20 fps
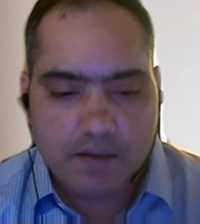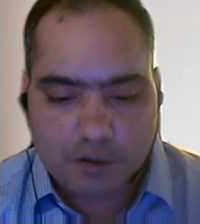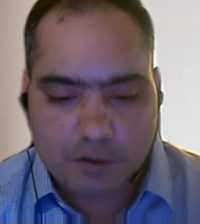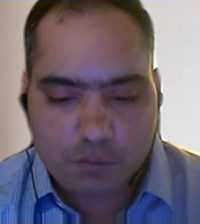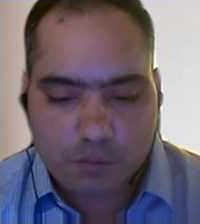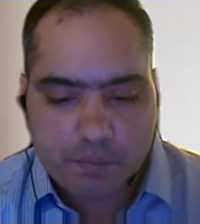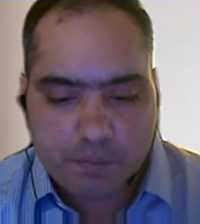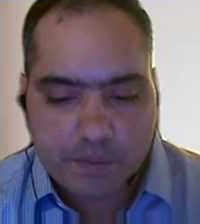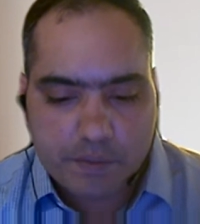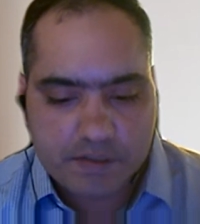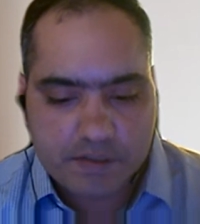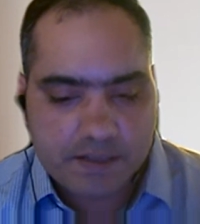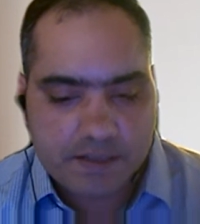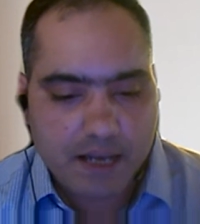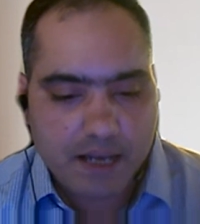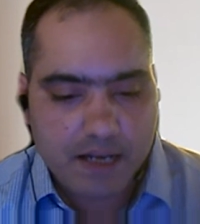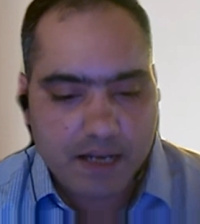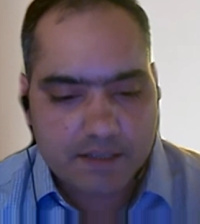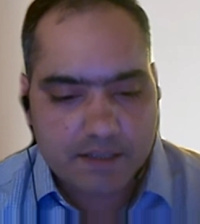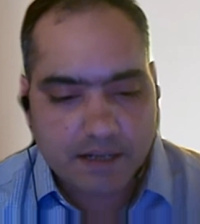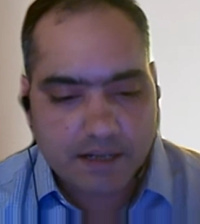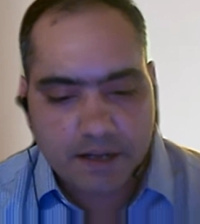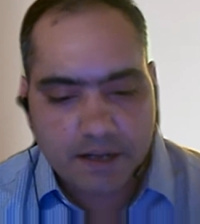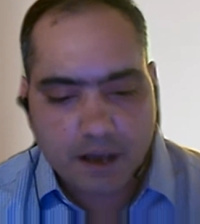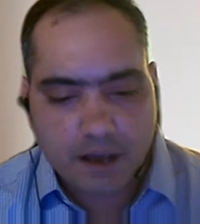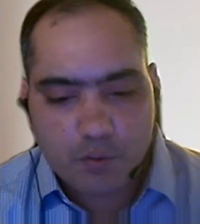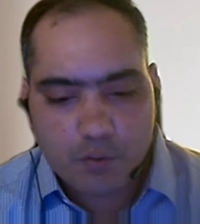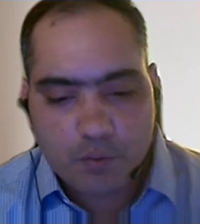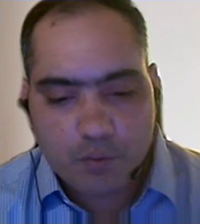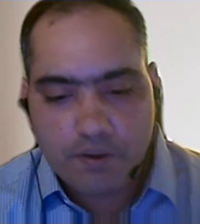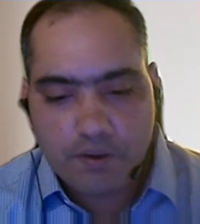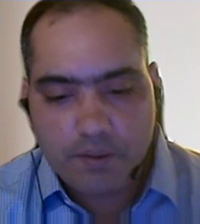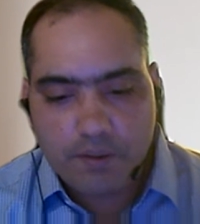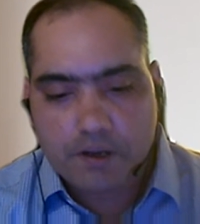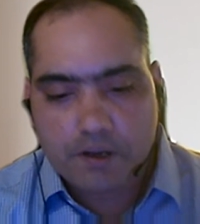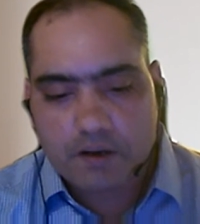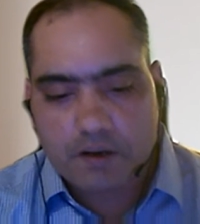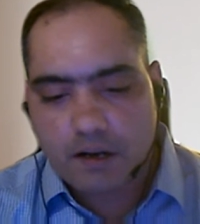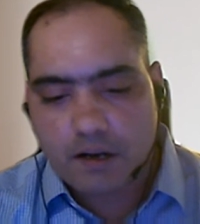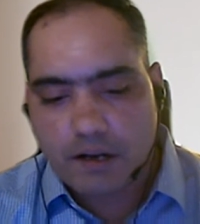That will be the challenge. And how do
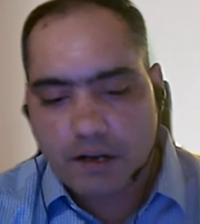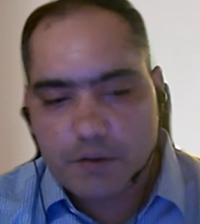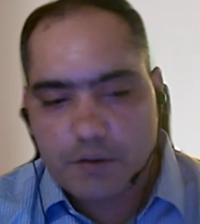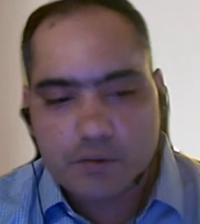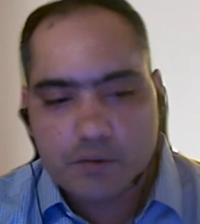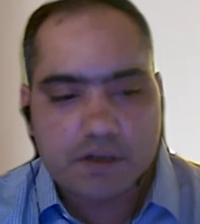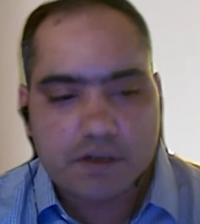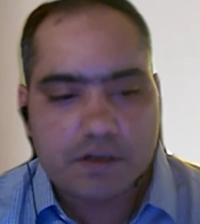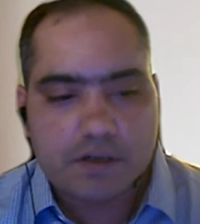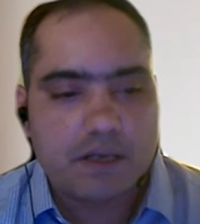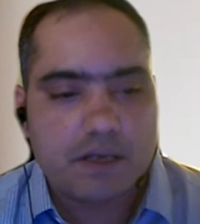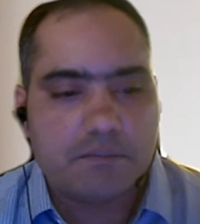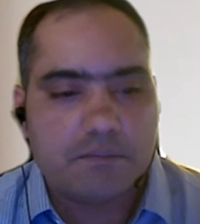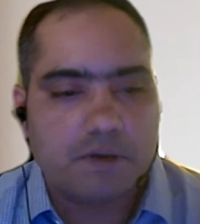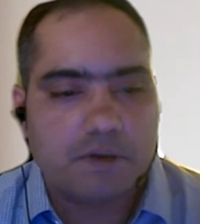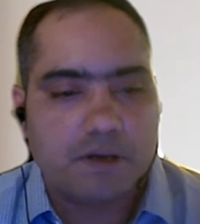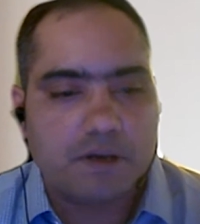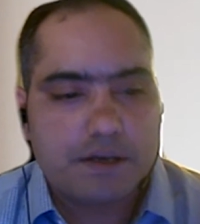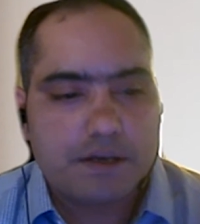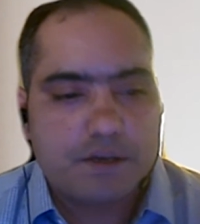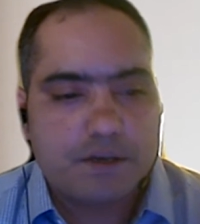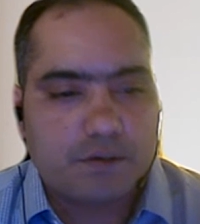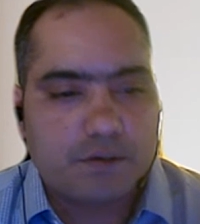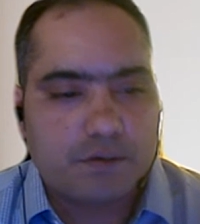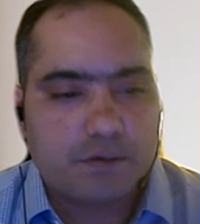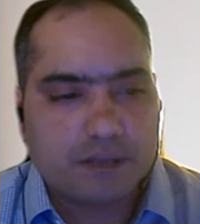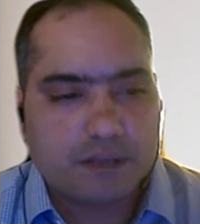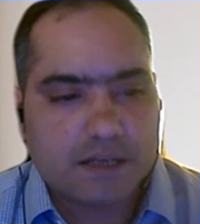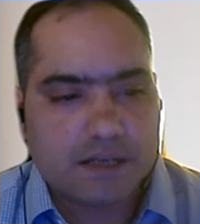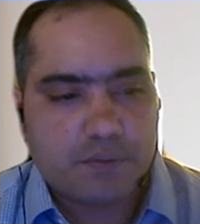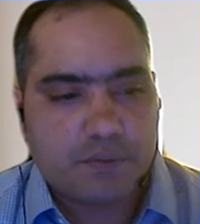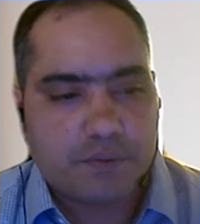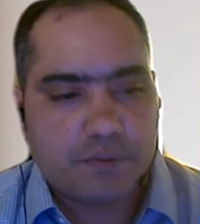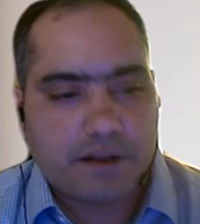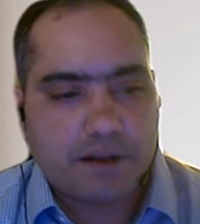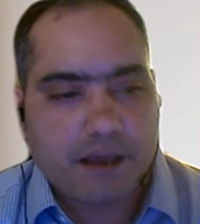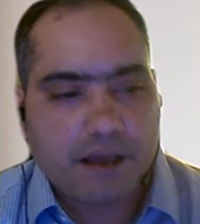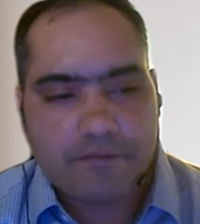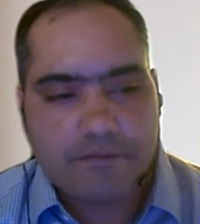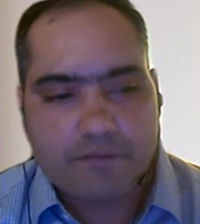we percolate to the team? So that's
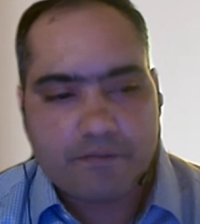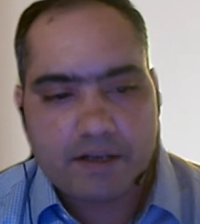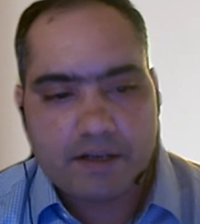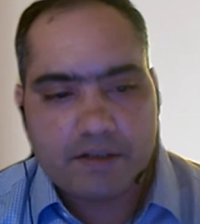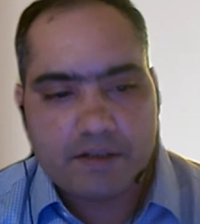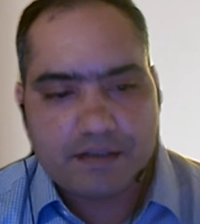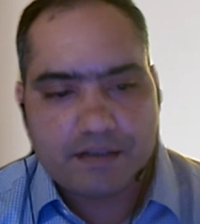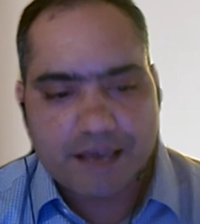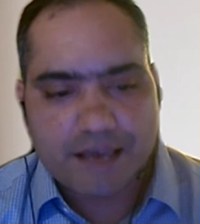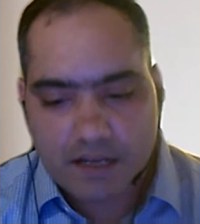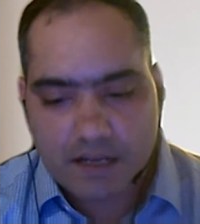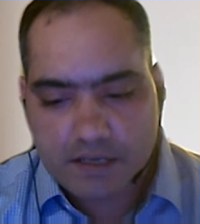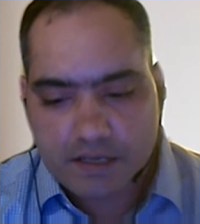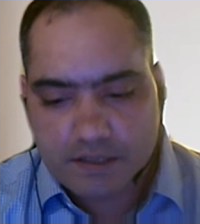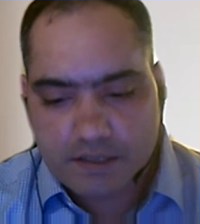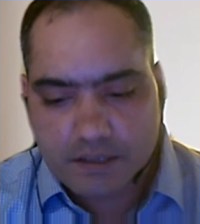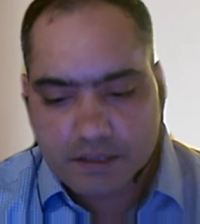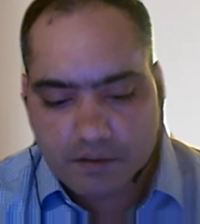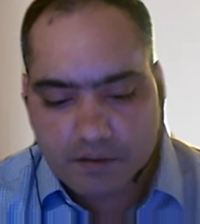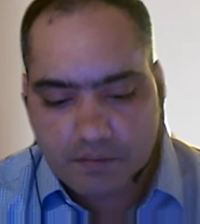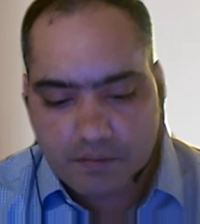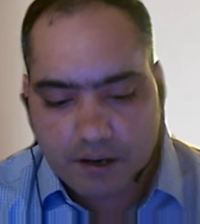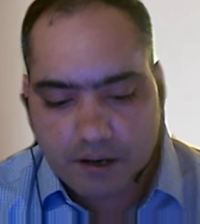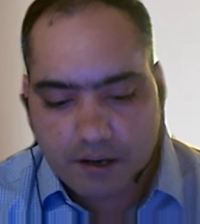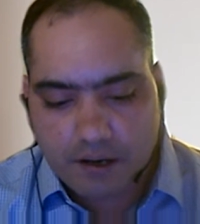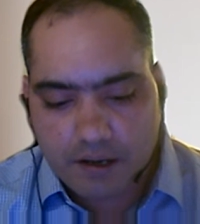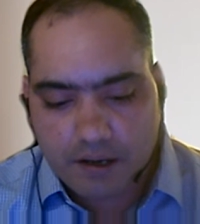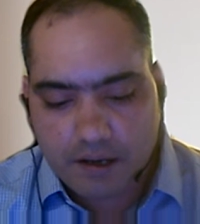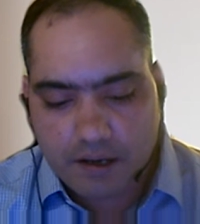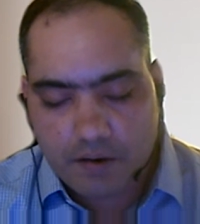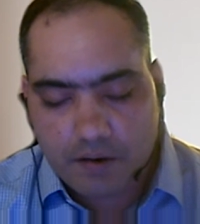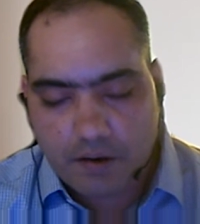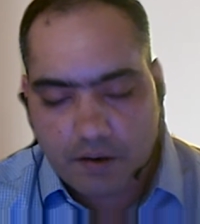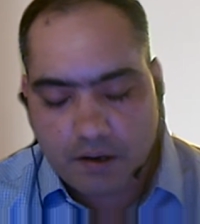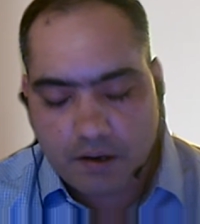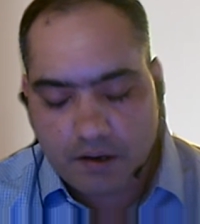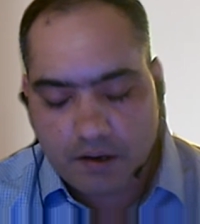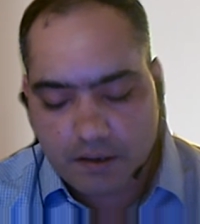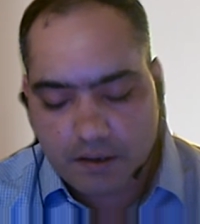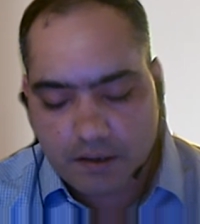where I find challenge.
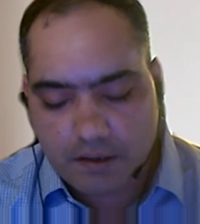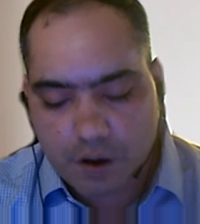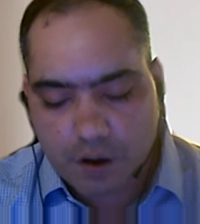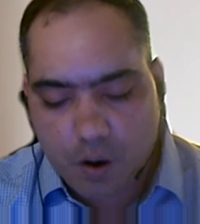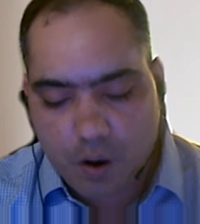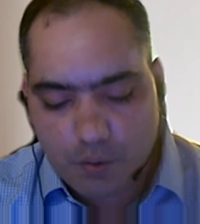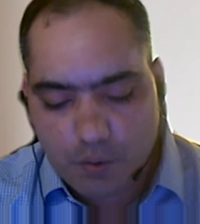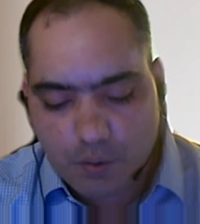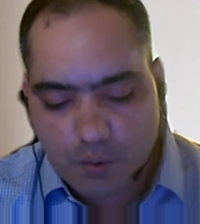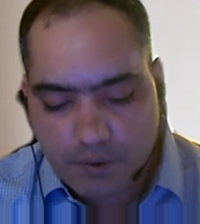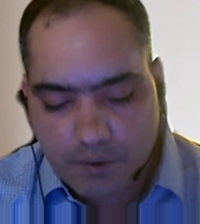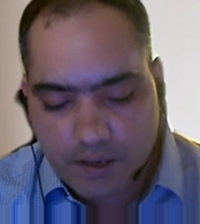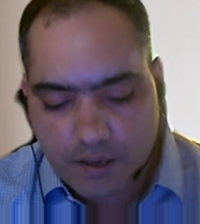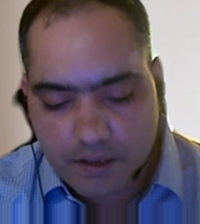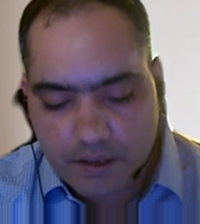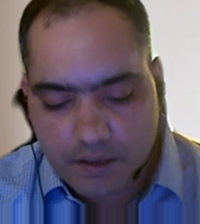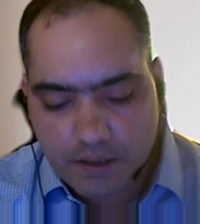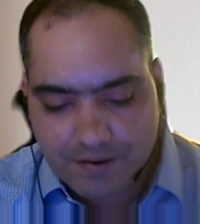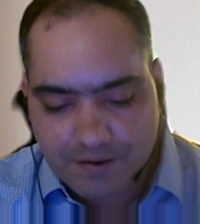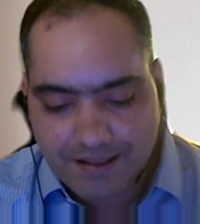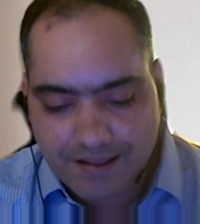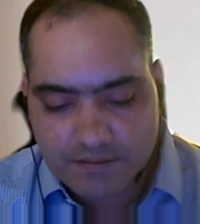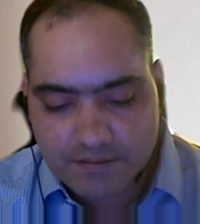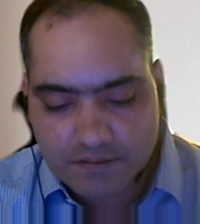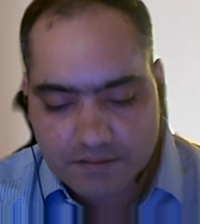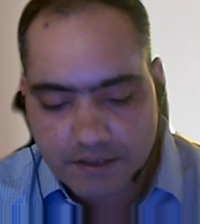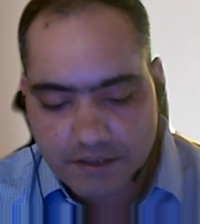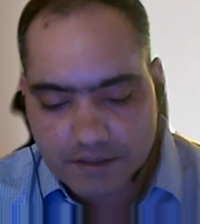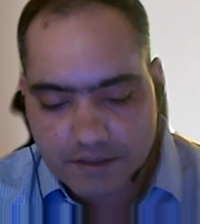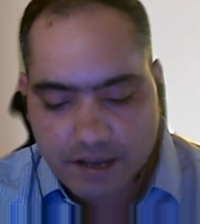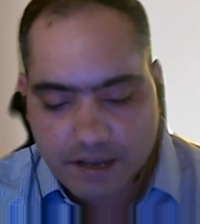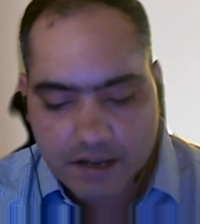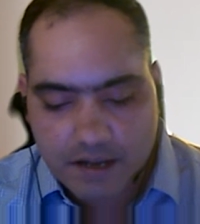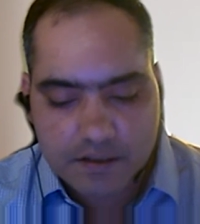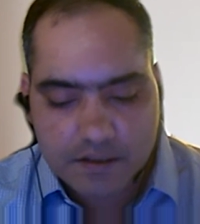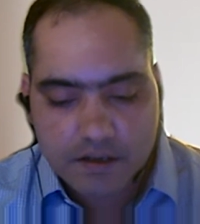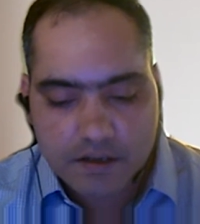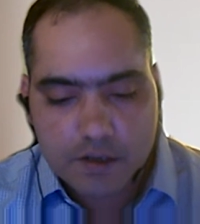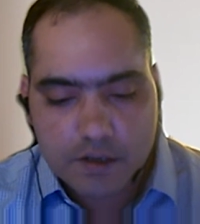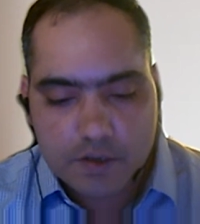How do we translate
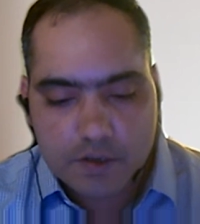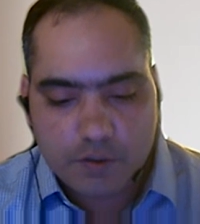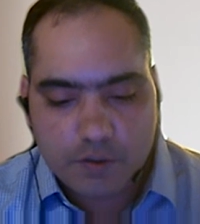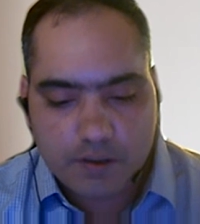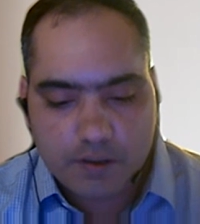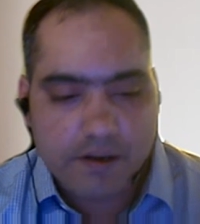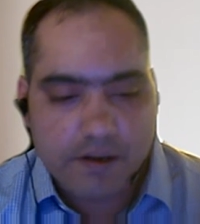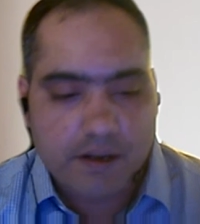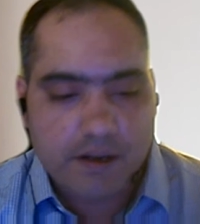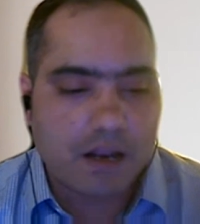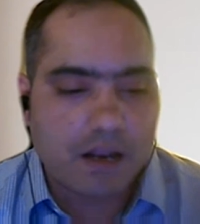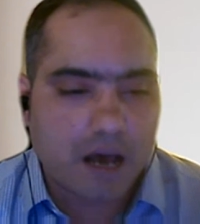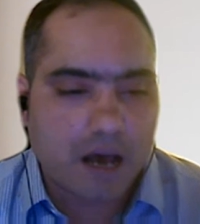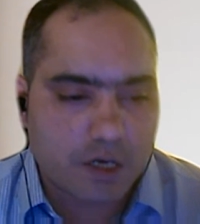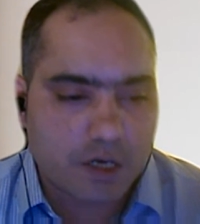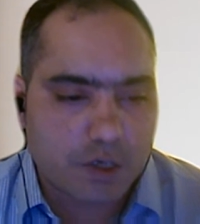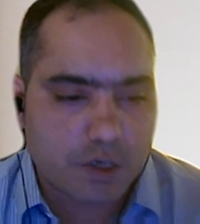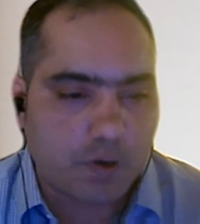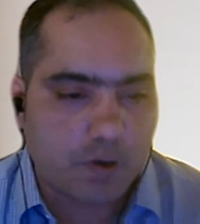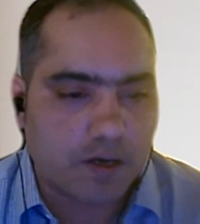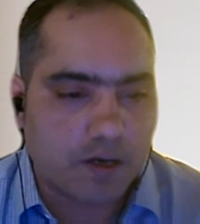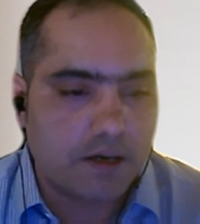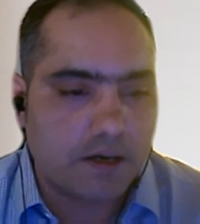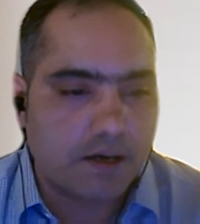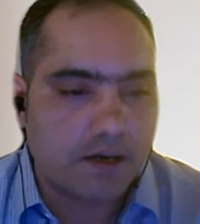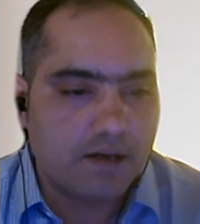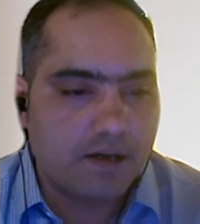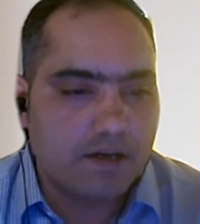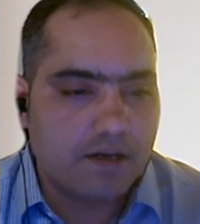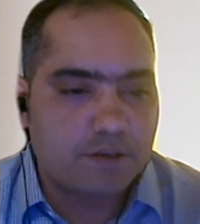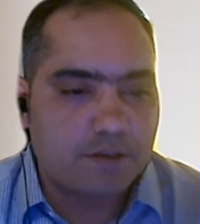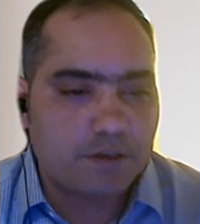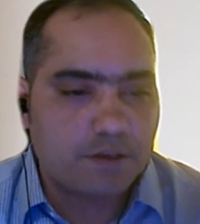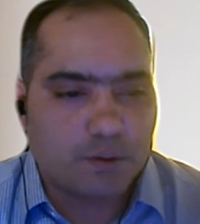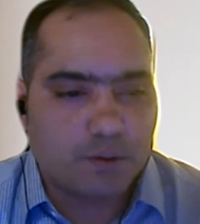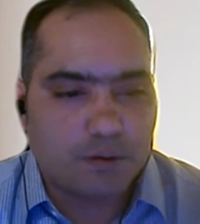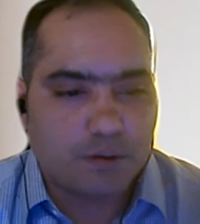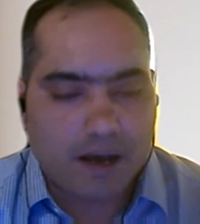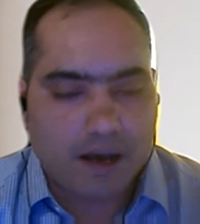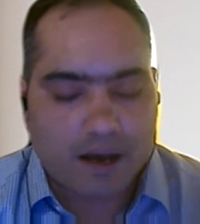that to a real artwork?
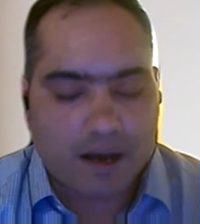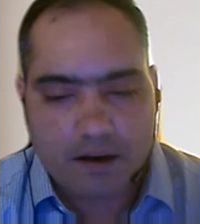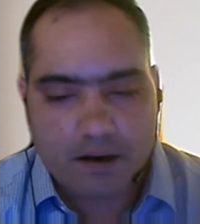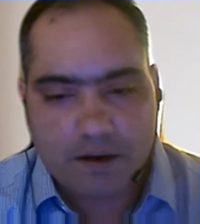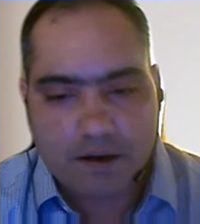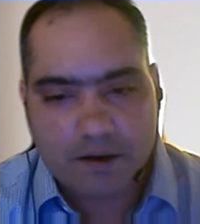So